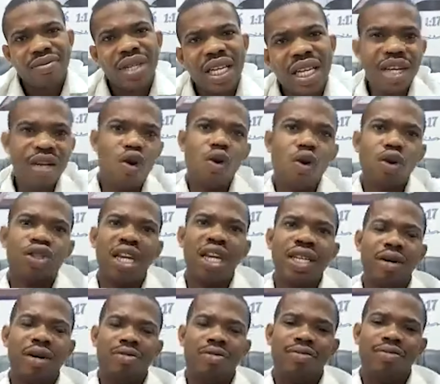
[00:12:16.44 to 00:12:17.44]
In God's
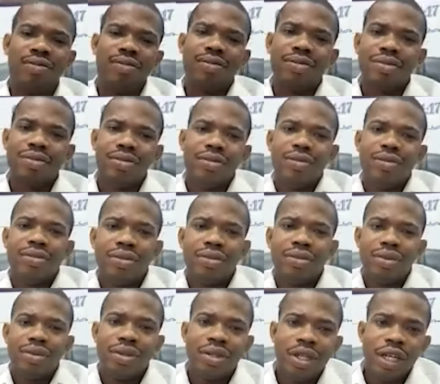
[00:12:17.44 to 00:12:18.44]
kingdom.
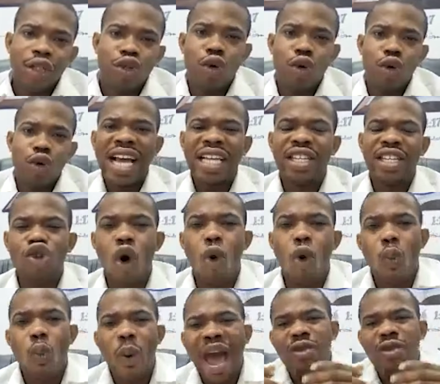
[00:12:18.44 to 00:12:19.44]
So there's no
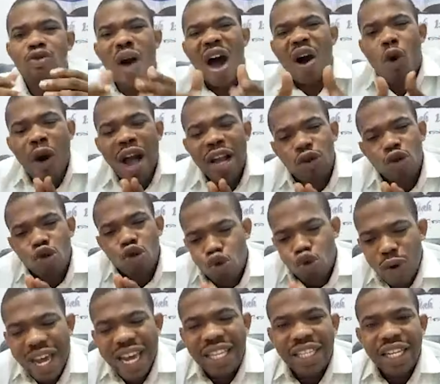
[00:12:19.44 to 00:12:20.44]
way you are going to do
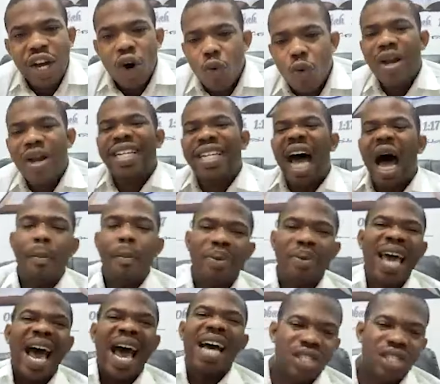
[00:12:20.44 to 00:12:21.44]
it without
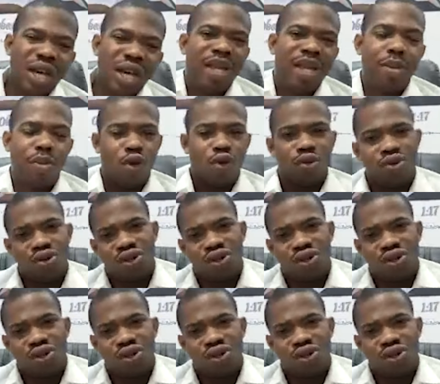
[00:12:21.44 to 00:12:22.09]
being acceptable.